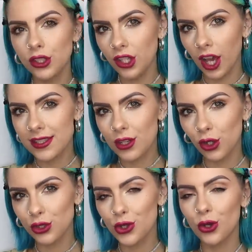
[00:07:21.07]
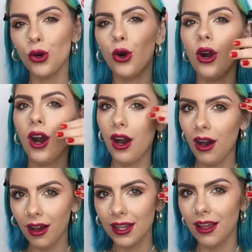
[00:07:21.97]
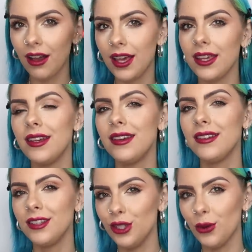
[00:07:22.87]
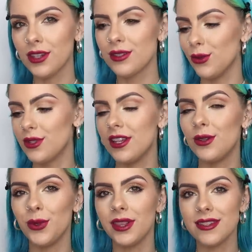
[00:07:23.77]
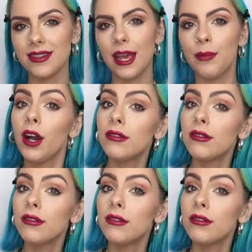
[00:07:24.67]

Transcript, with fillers: nice contour, highlight, you are sorted with this lip.